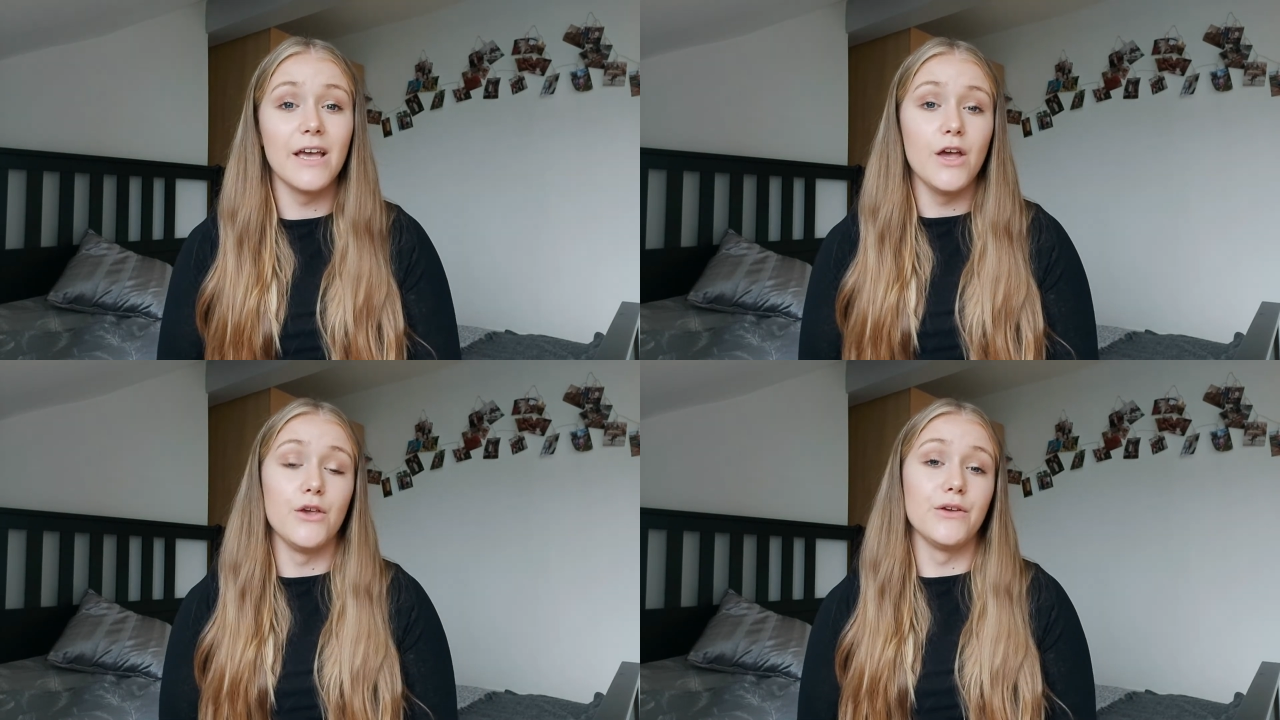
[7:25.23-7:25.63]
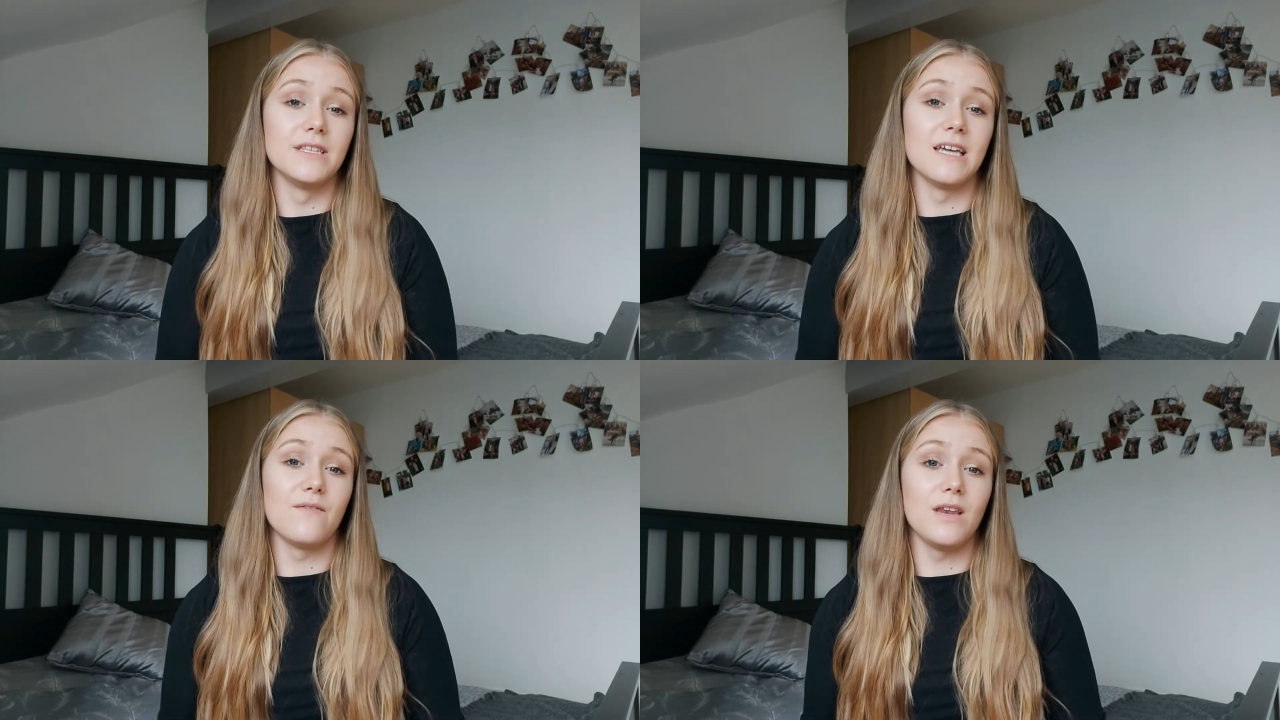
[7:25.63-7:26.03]
You could
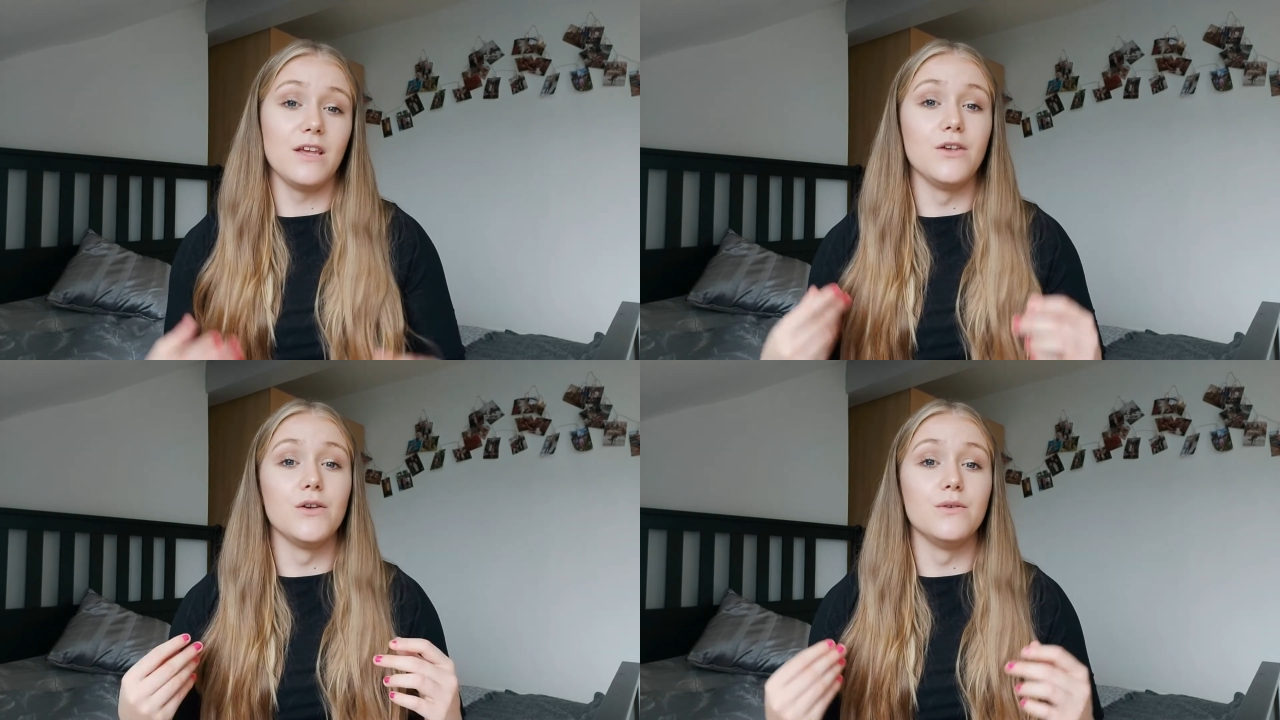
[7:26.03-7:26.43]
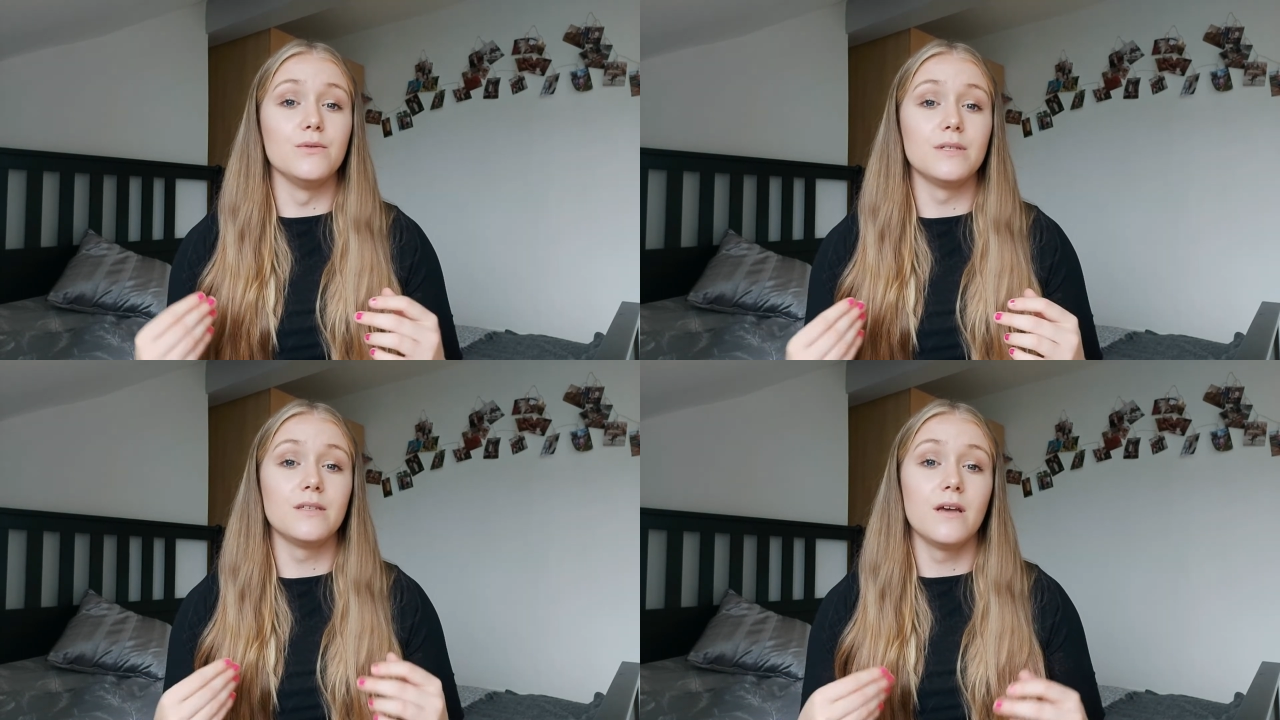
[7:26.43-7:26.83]
definitely
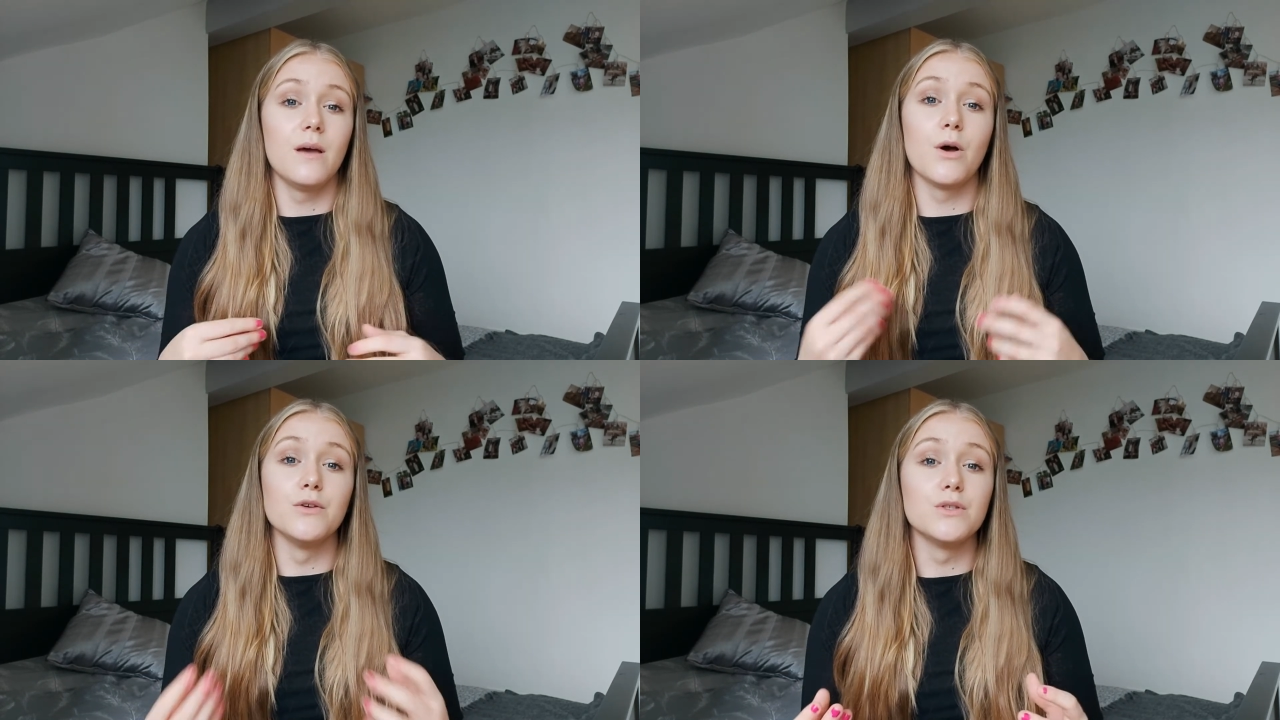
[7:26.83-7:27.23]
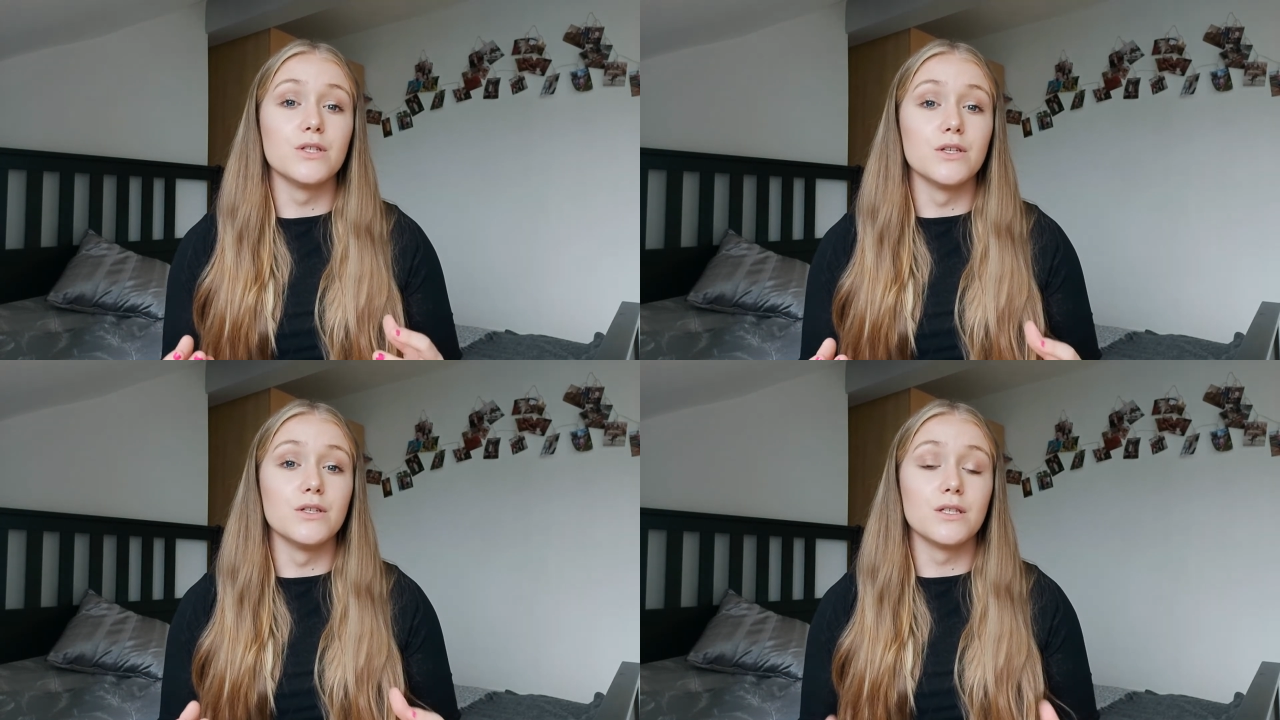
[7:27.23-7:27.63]
use
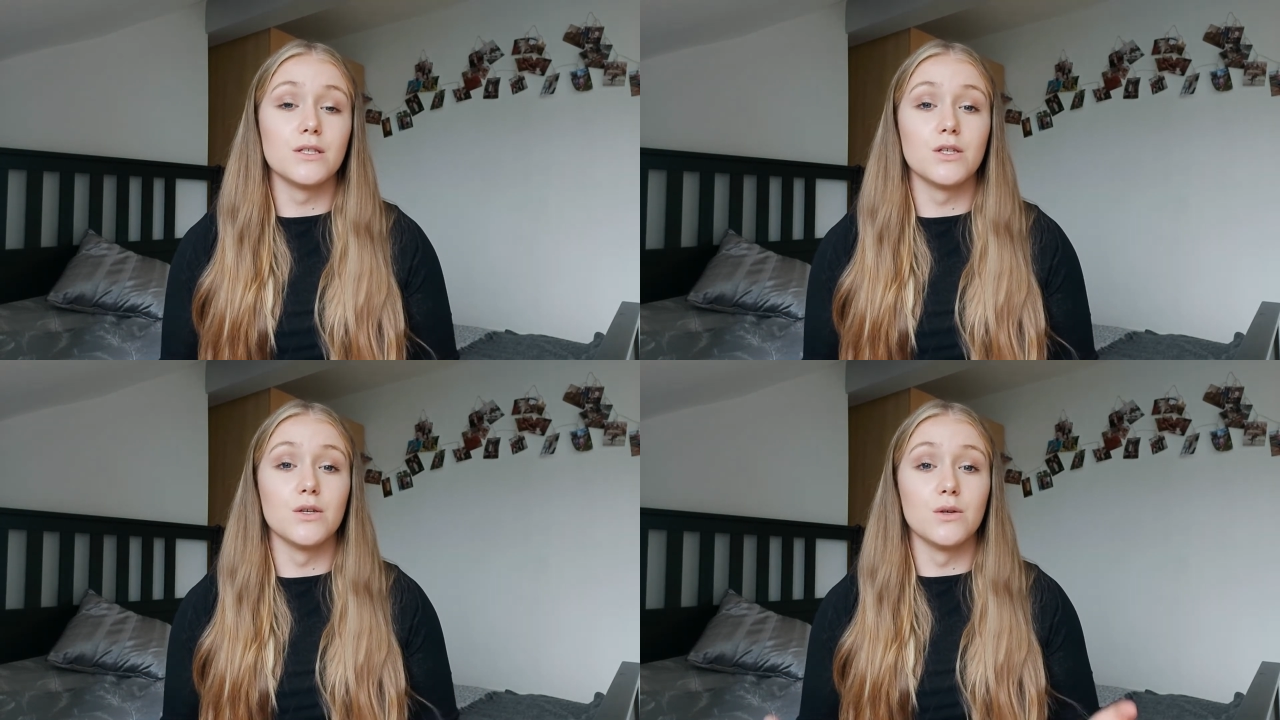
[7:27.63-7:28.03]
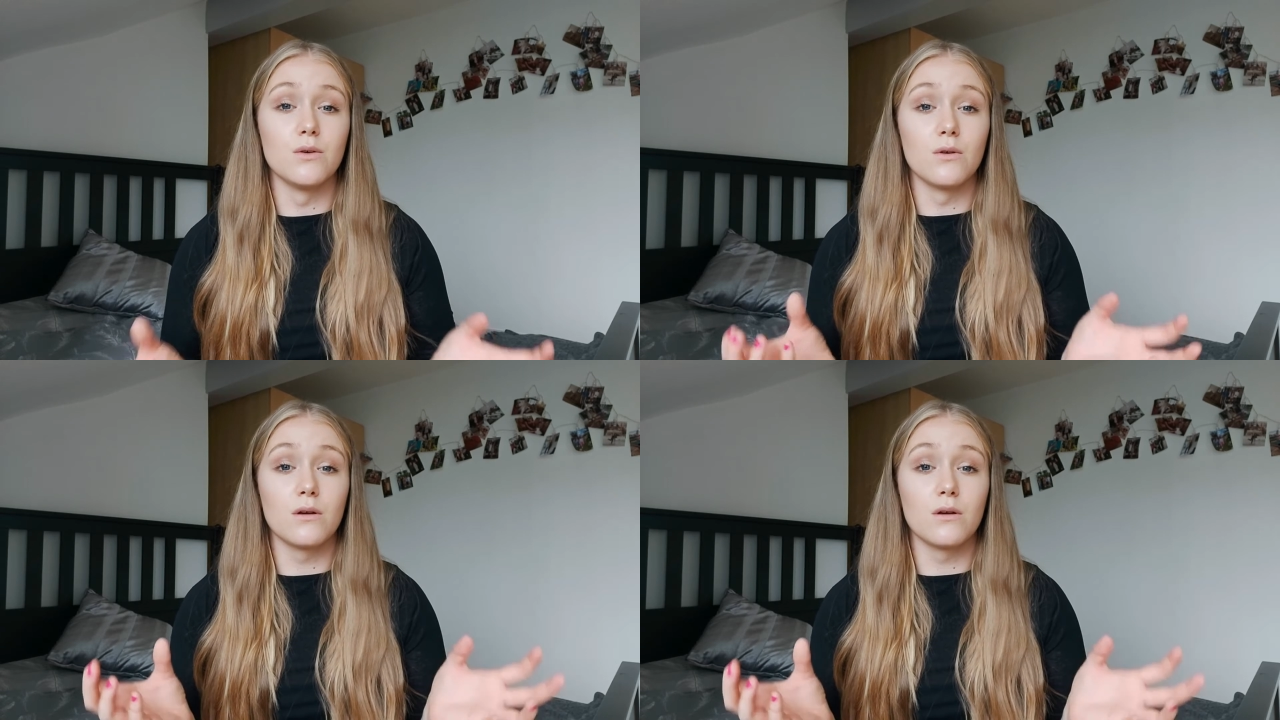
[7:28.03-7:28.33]
posters to